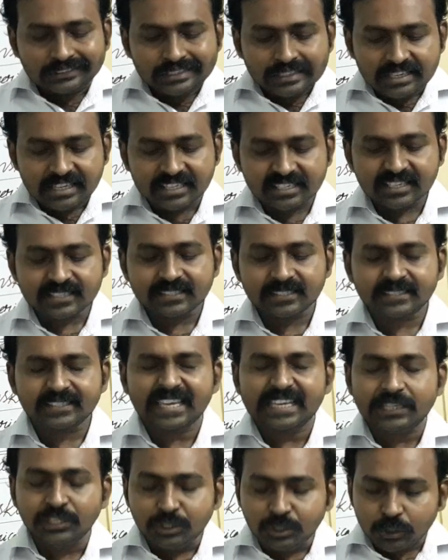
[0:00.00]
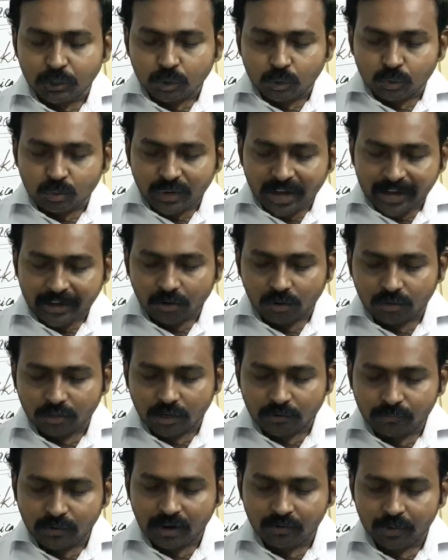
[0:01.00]
is a sensitive account
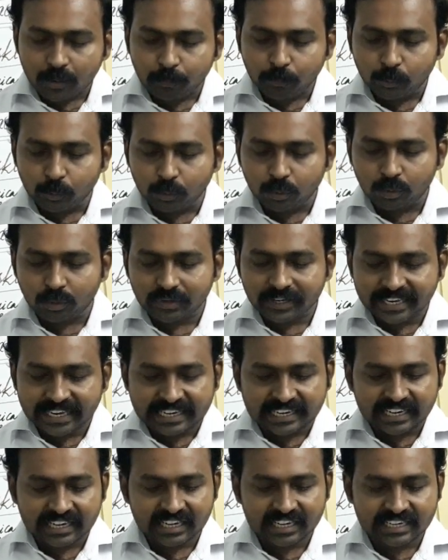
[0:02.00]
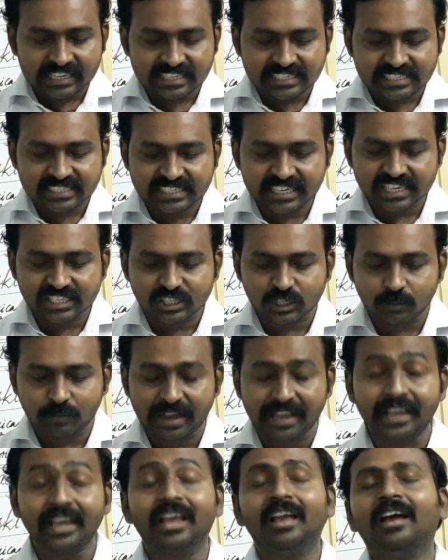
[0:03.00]
of how a poor young girl is judged
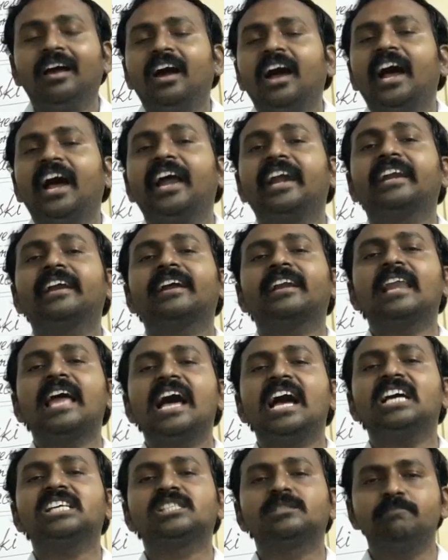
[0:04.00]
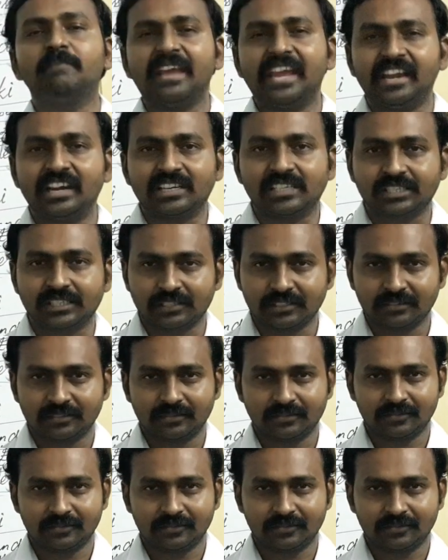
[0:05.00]
by her classmates.